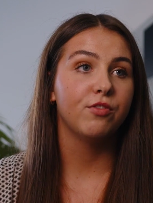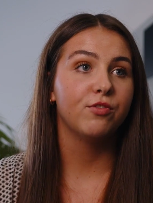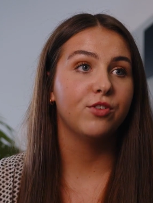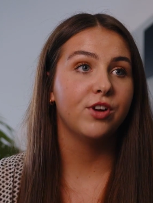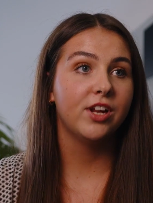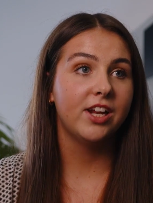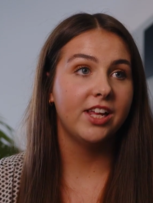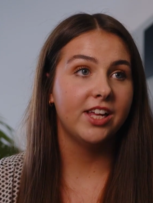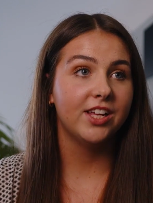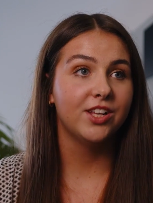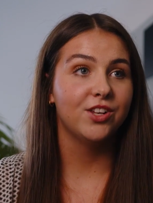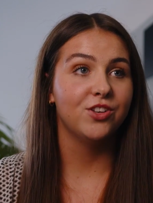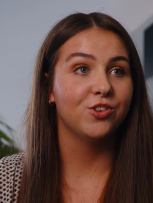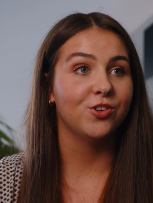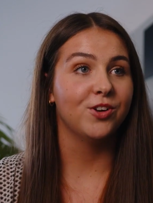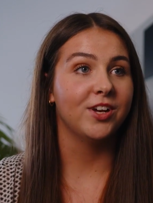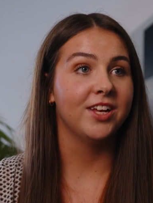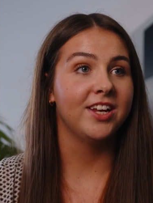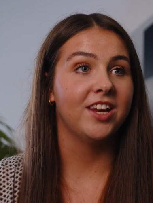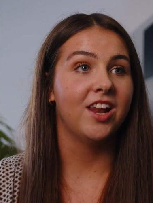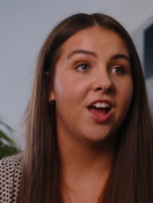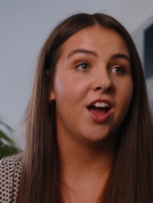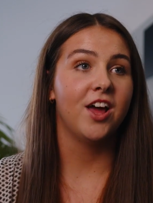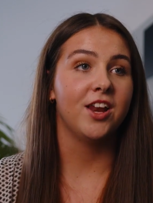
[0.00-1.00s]
I've really
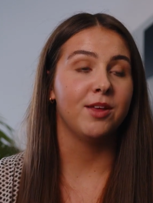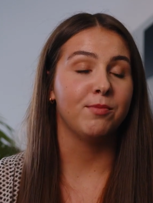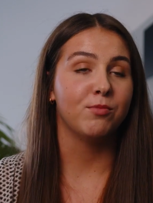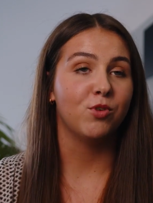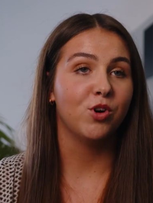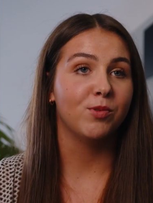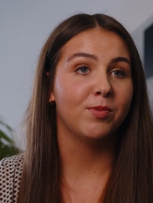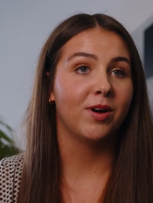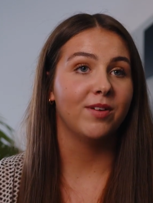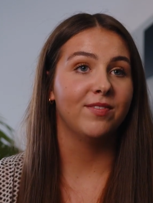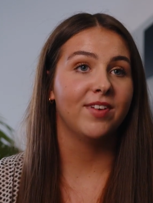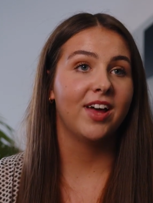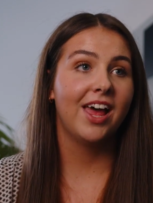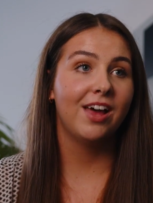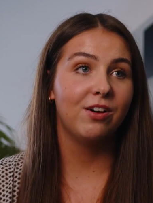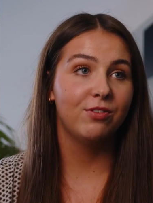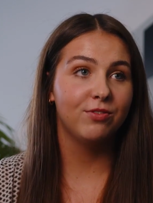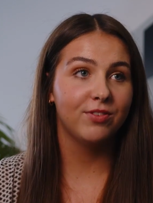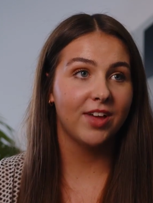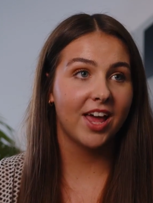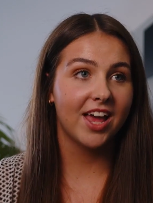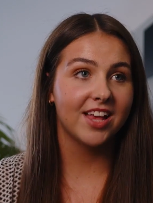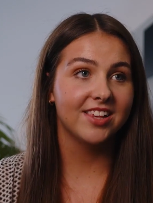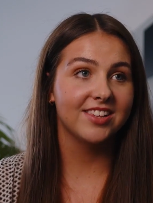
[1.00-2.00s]
enjoyed learning more about the
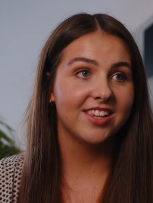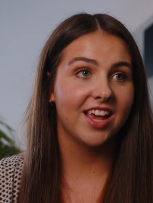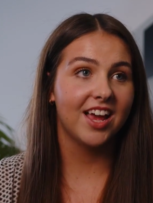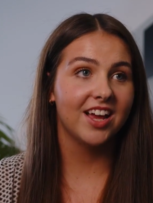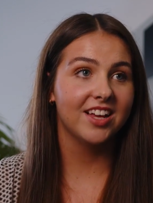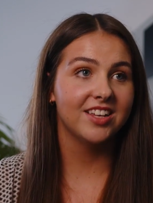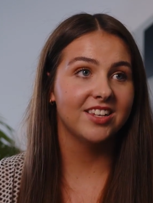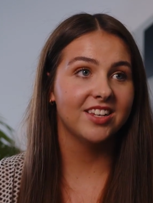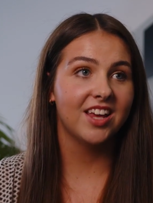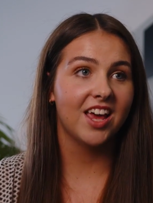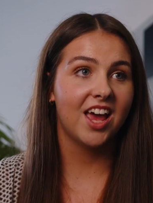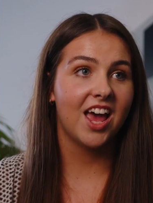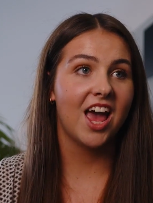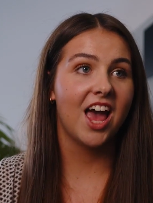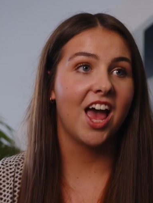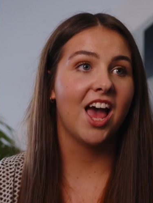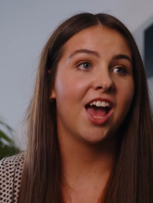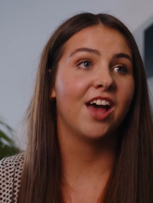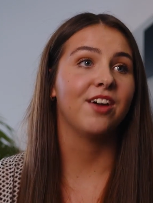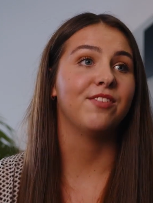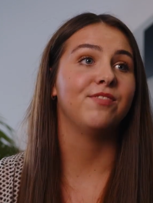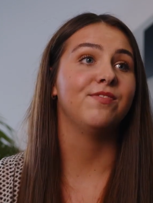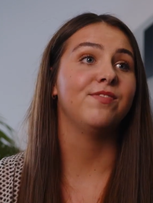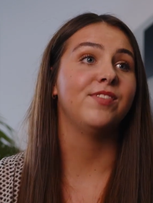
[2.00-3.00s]
healthcare sector
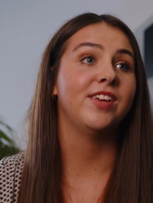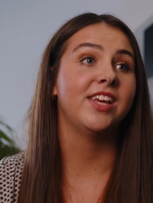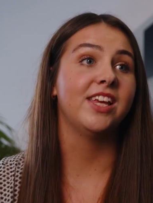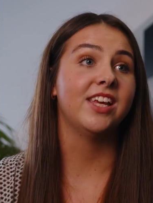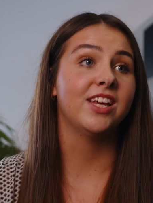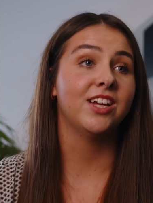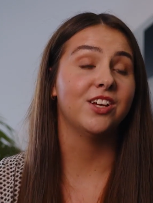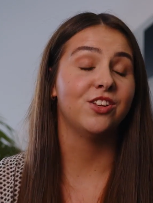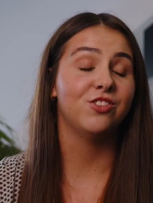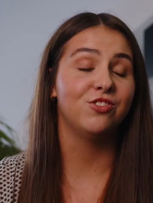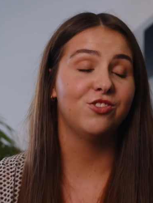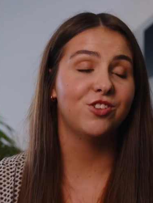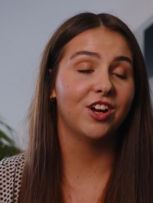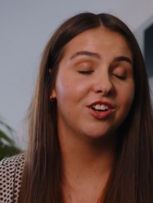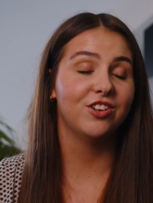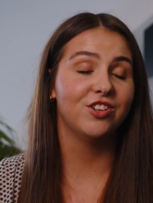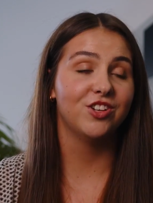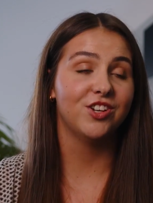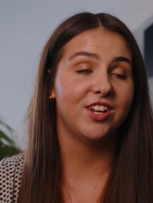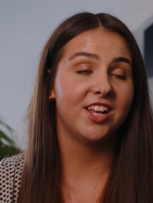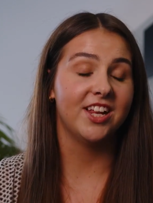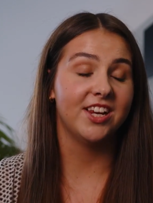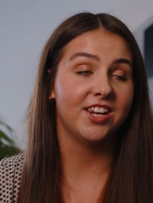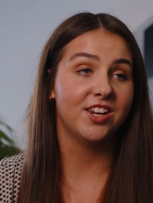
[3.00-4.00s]
and the
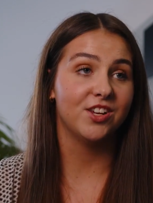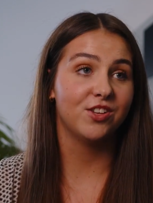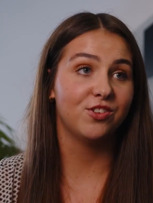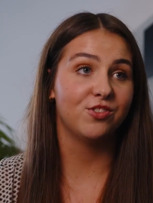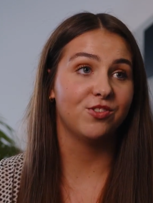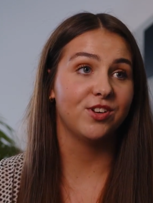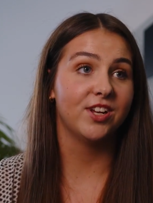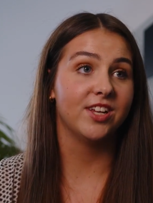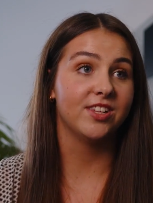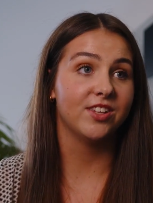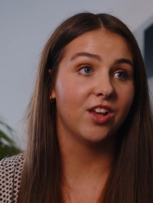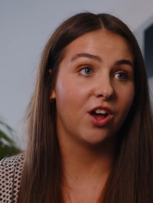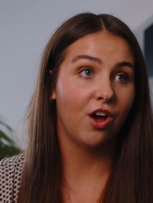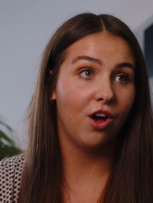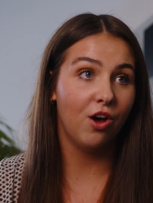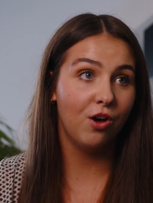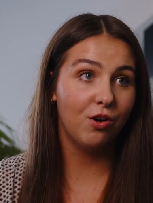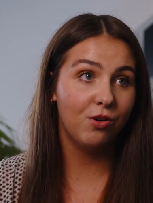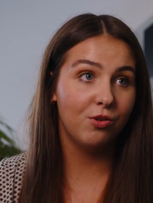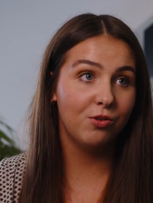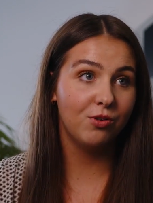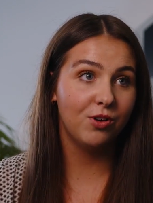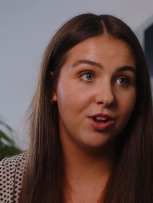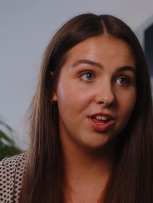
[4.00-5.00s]
construction industry as a
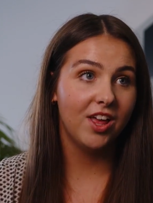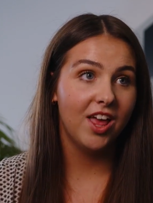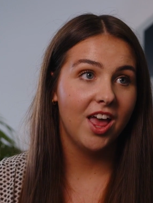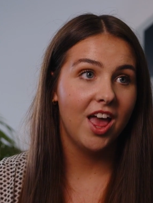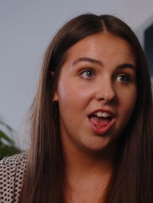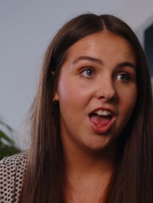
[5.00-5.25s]
whole.